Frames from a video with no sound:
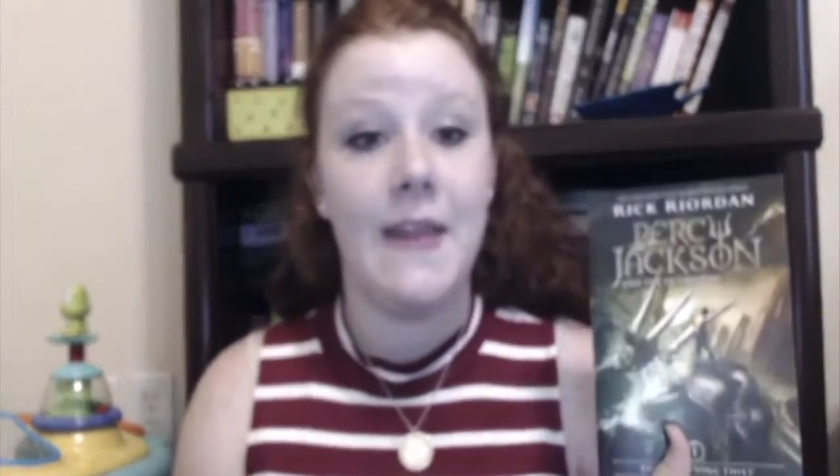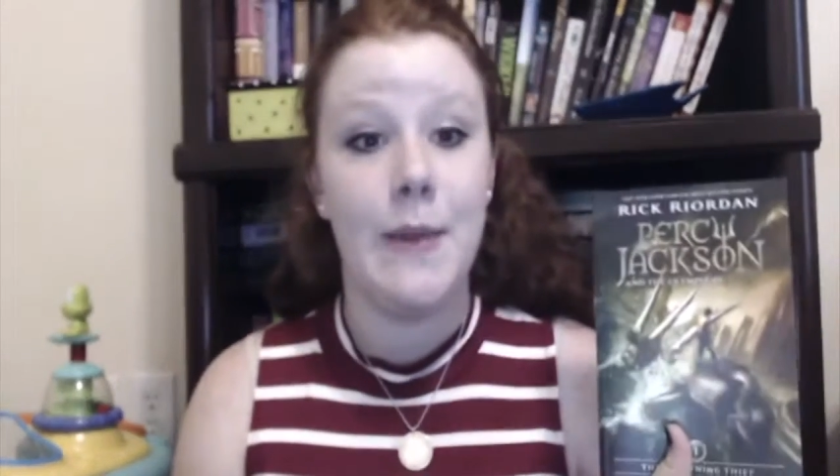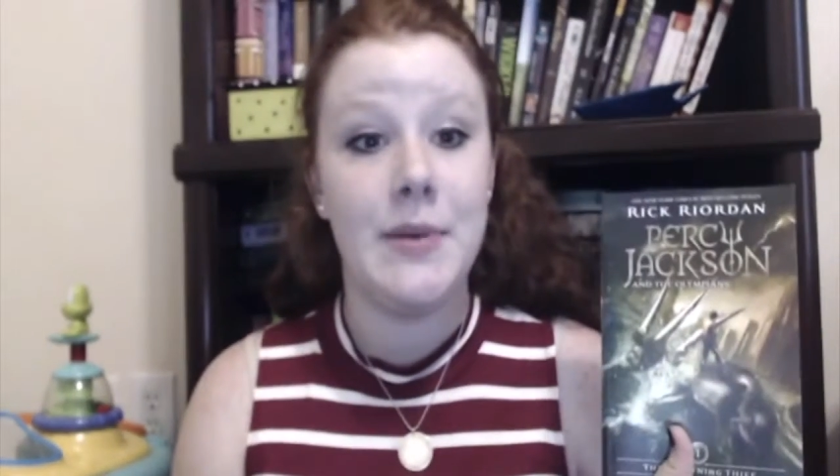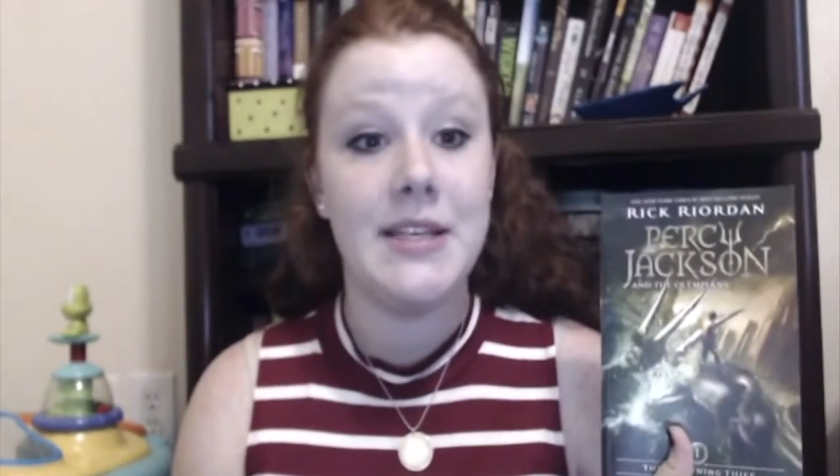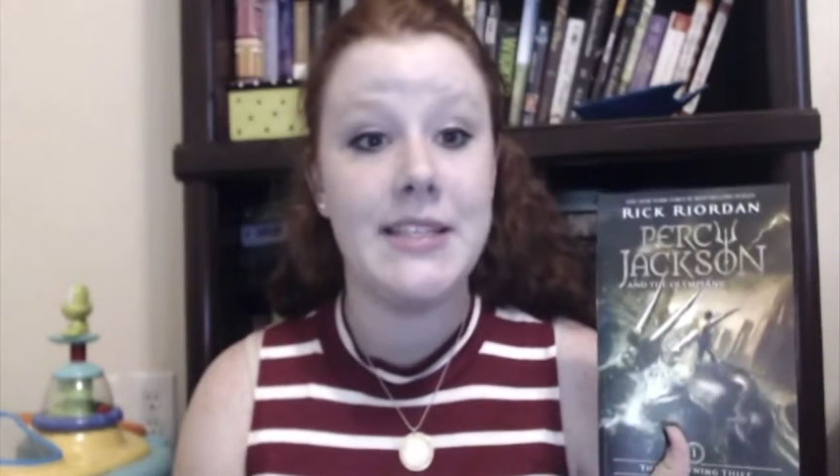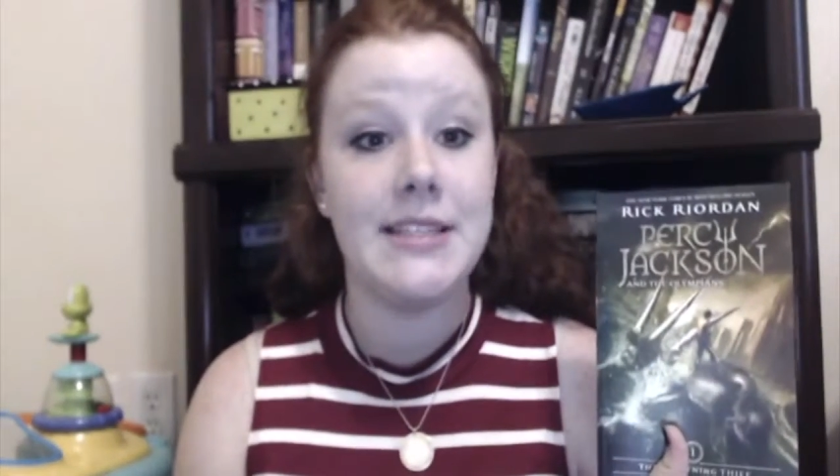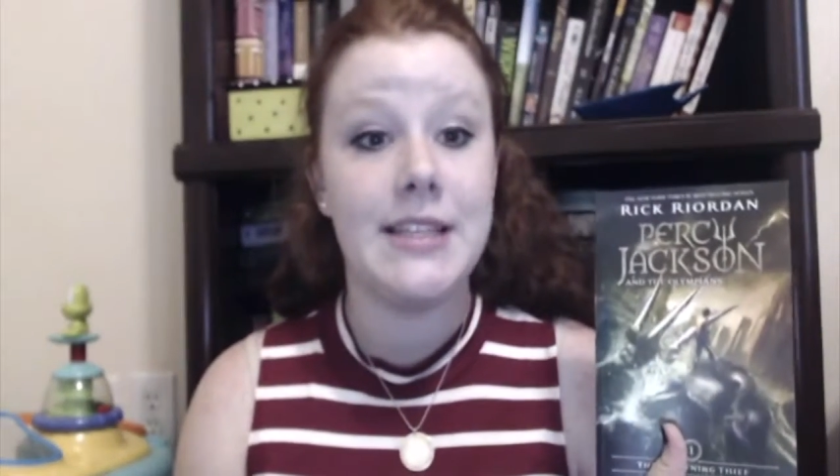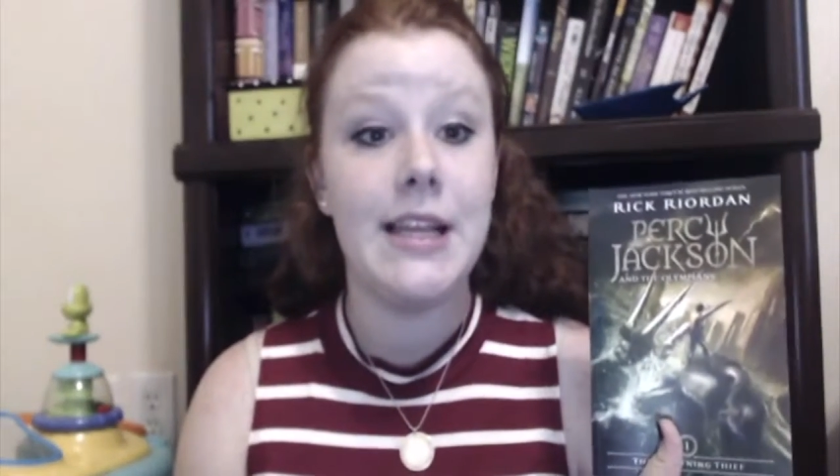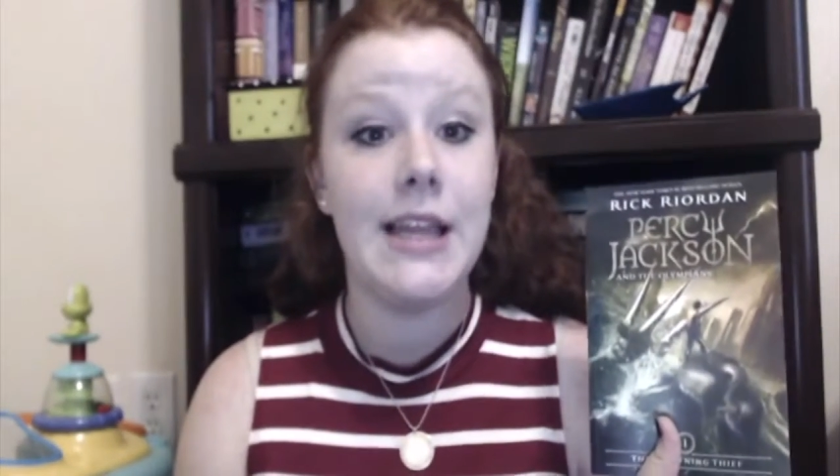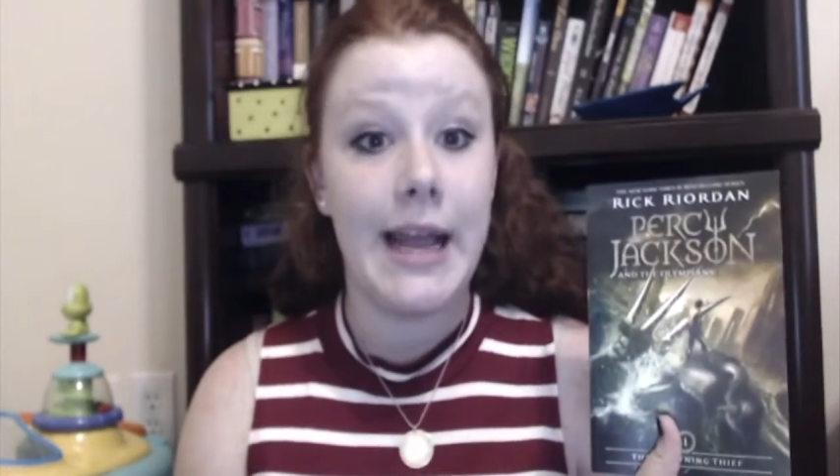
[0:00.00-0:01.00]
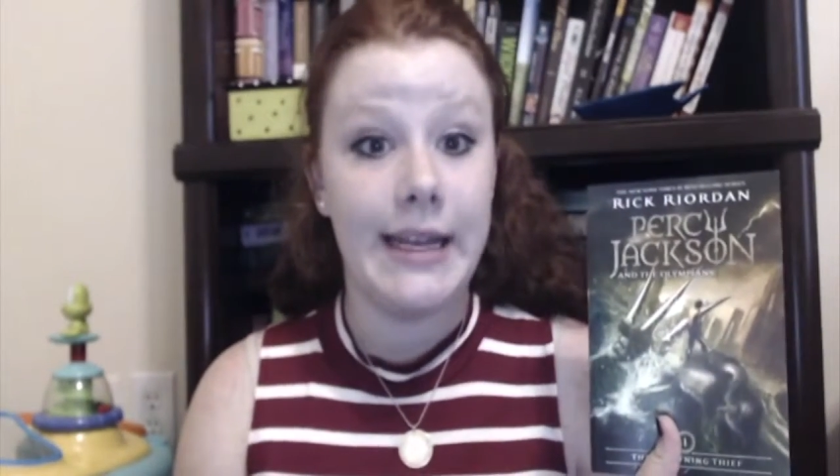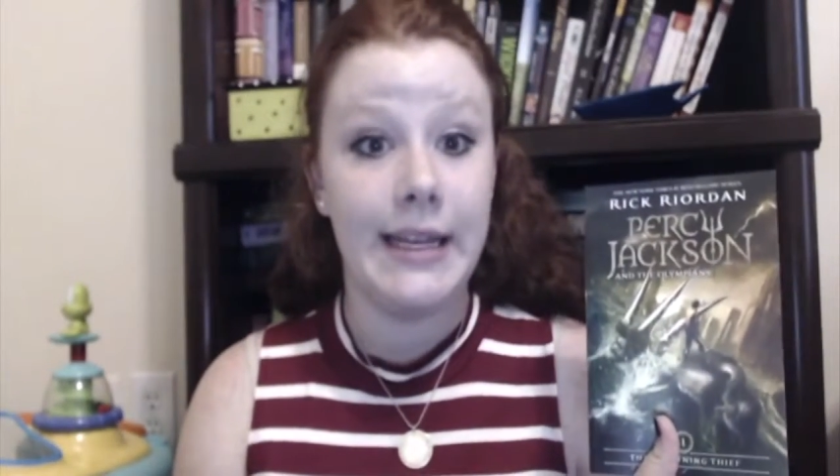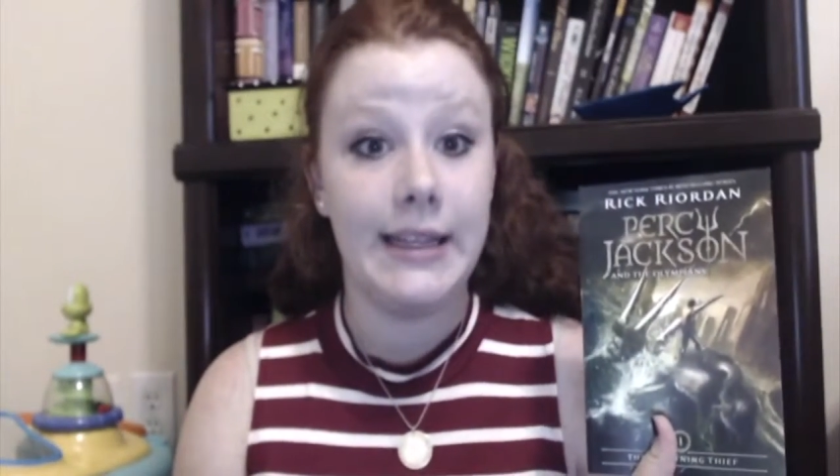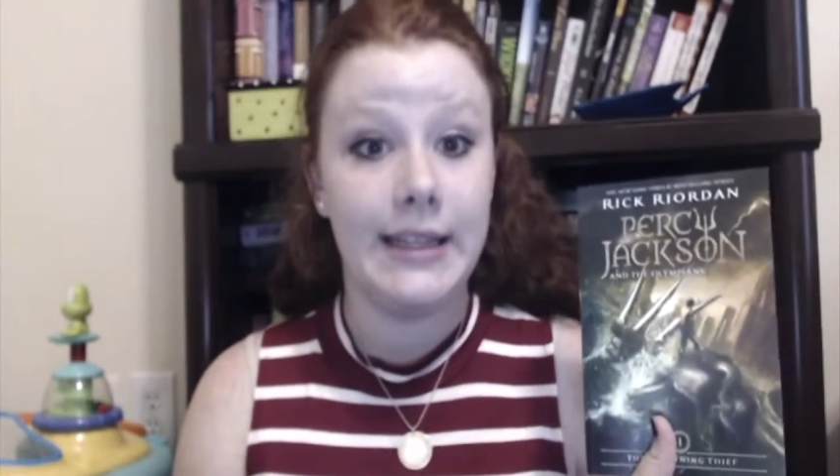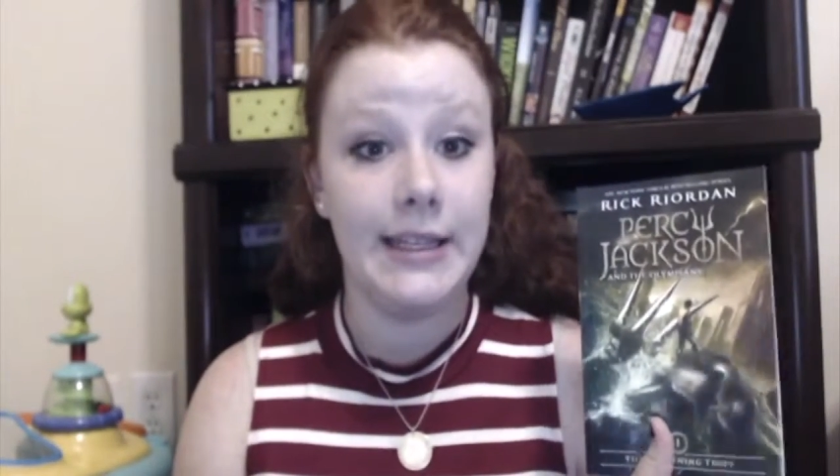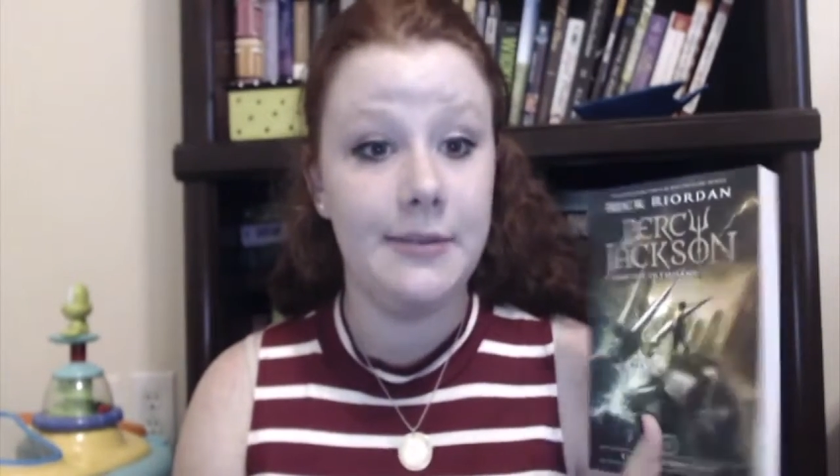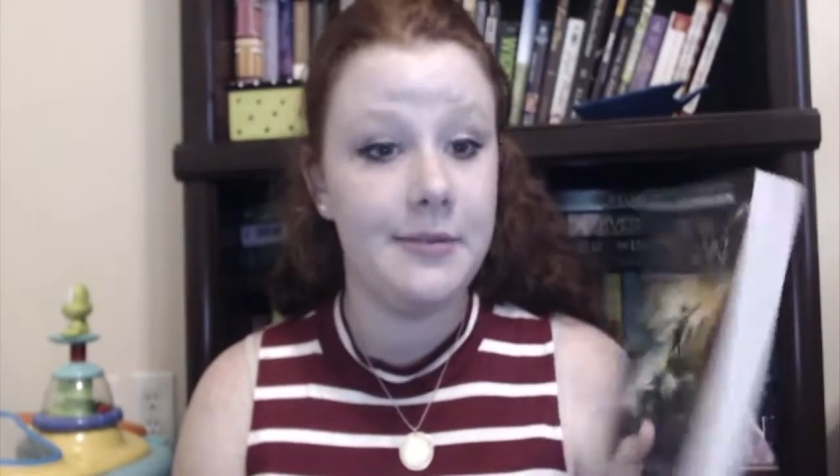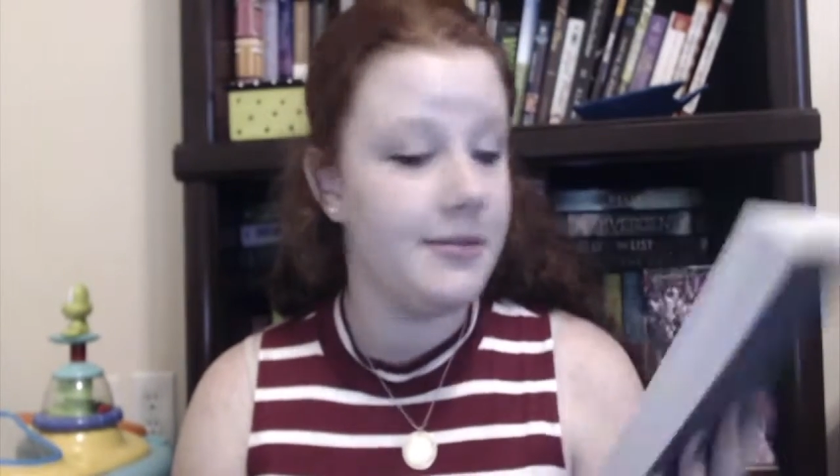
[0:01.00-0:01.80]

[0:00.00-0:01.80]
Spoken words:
Olympians, the Lightning Thief.